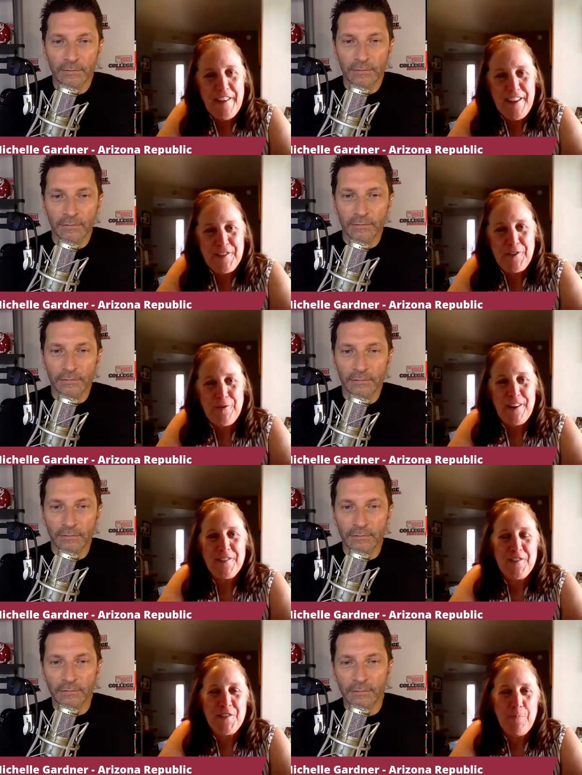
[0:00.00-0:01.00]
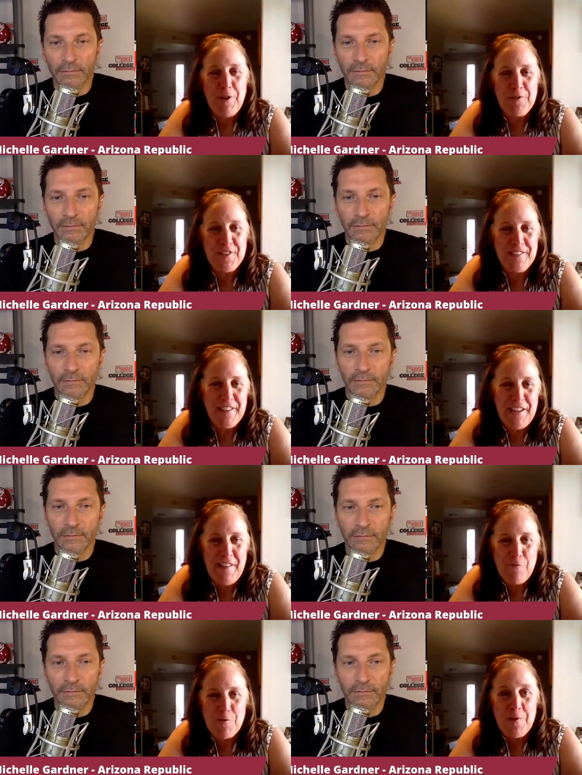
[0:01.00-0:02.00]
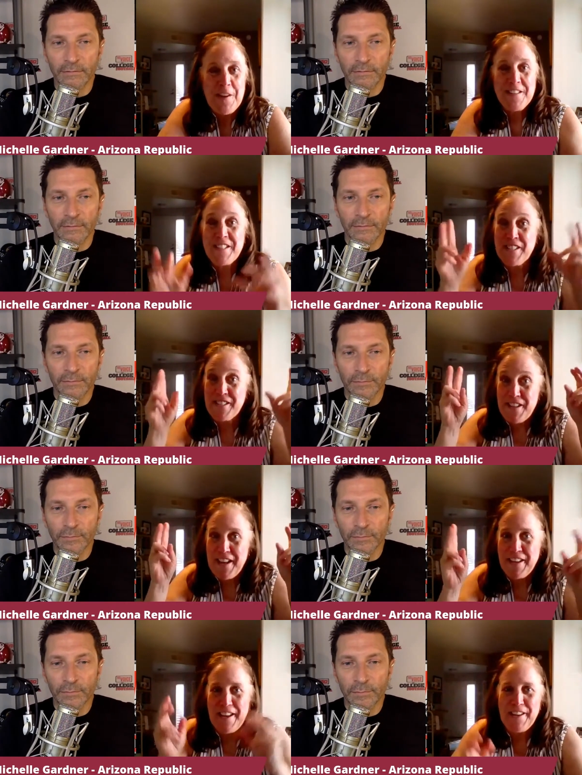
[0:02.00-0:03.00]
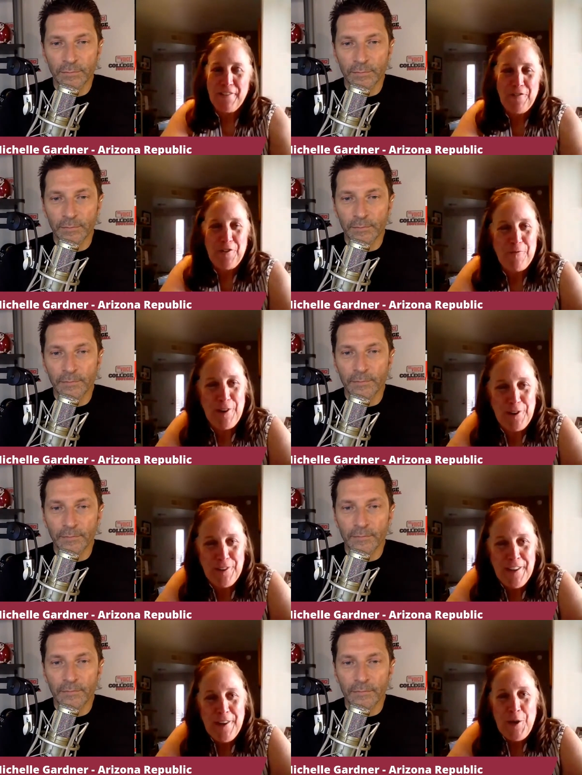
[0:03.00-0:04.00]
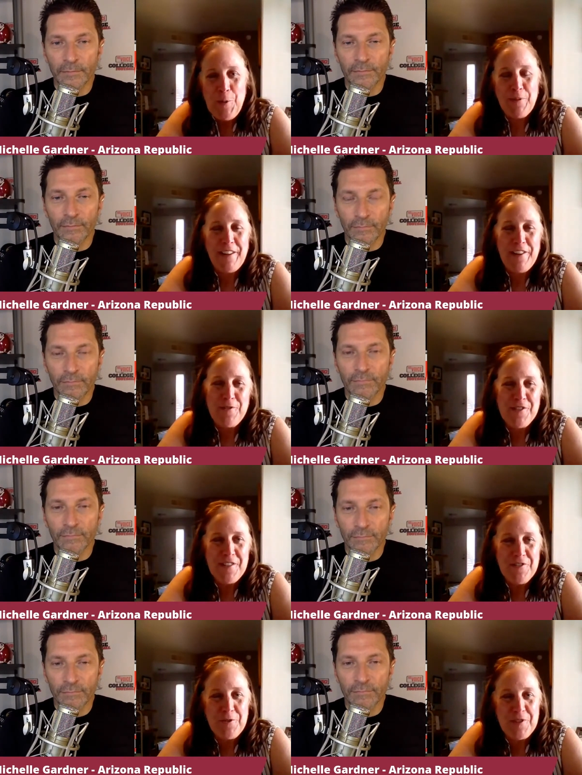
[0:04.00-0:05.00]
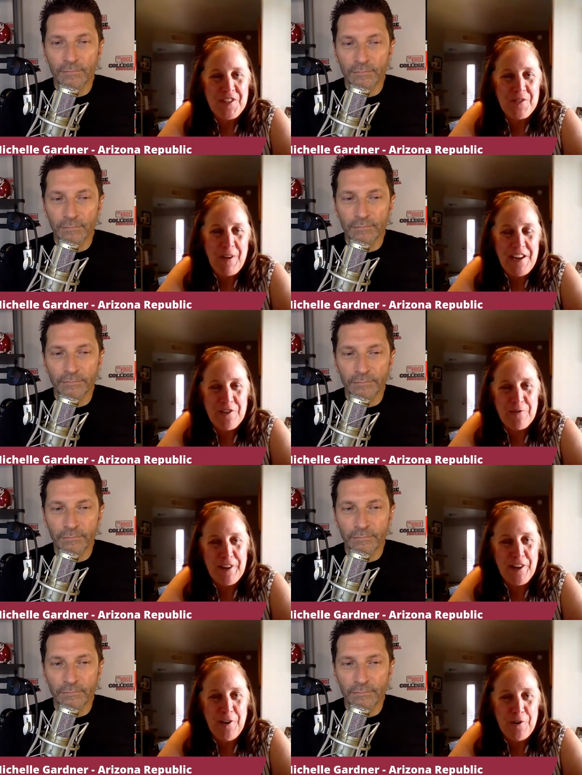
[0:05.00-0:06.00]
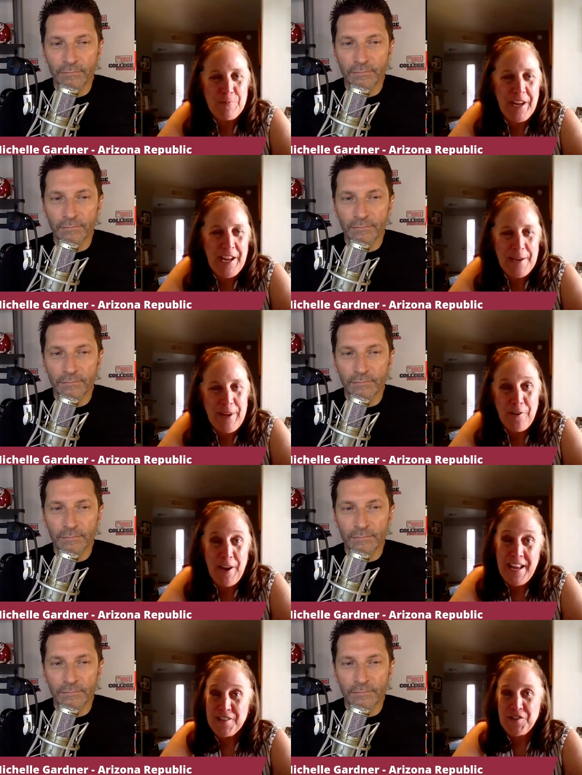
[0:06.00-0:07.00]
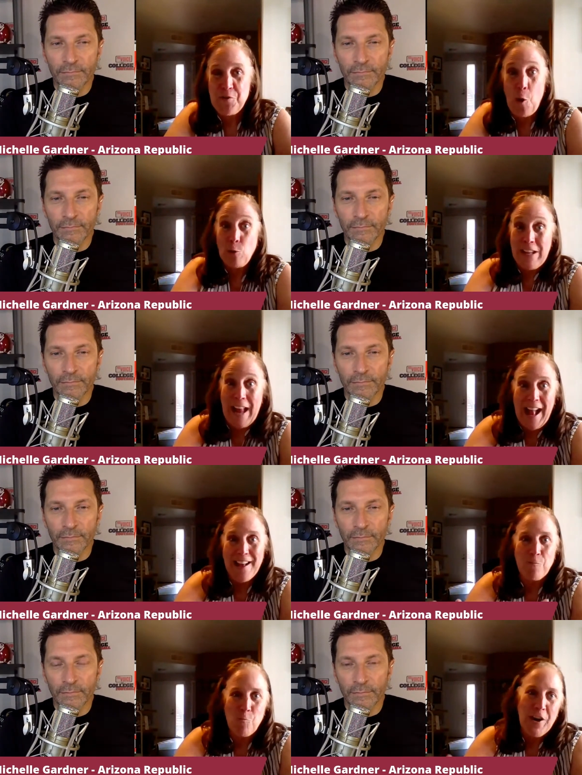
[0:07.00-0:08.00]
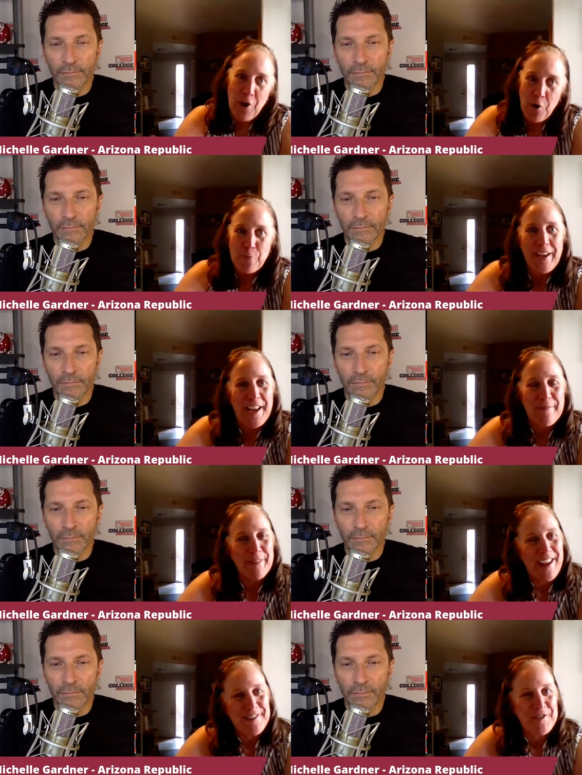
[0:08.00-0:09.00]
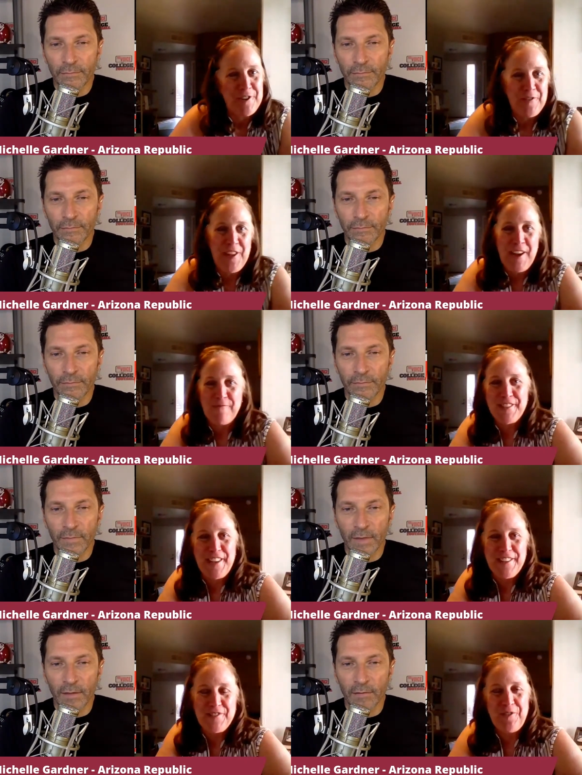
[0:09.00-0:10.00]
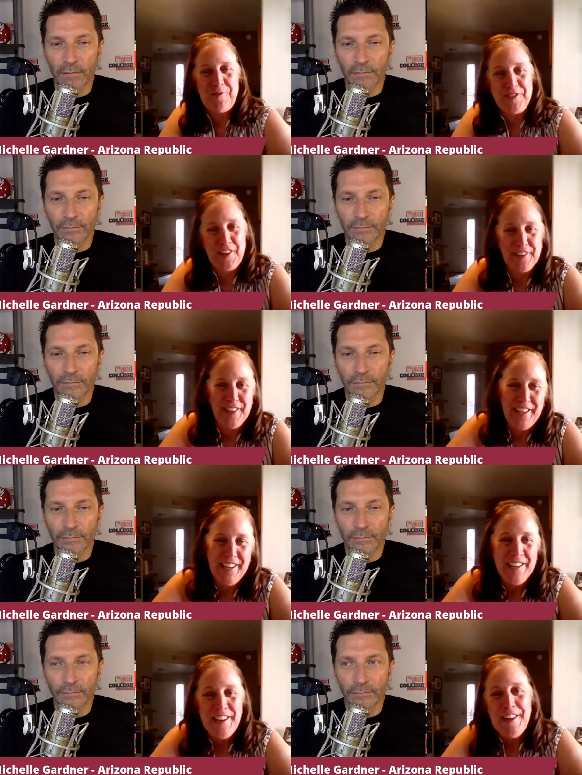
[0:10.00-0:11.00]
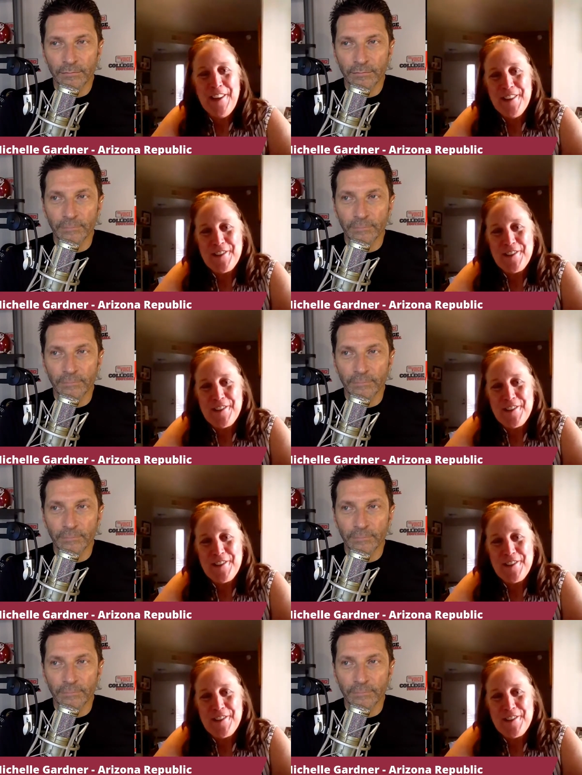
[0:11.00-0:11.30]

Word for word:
Speaker 1: Yeah, that's correct. And supposedly they were sneaking, if you will, players into a suite during a home game. Now, A S U only had one home game last year, and that was against U C L A.